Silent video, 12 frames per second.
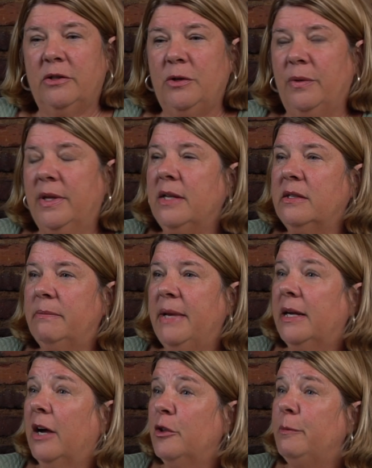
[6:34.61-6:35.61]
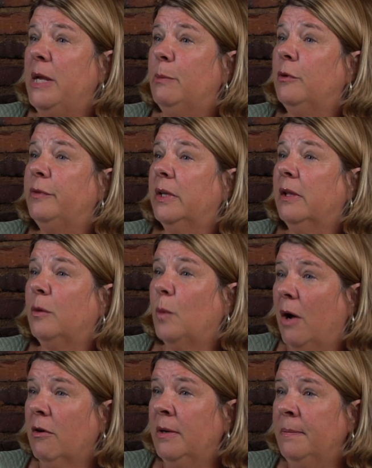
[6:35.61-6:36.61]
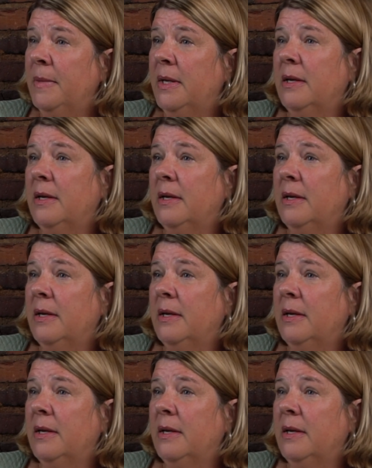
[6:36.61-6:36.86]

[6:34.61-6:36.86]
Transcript: do things that make other people feel unwelcome.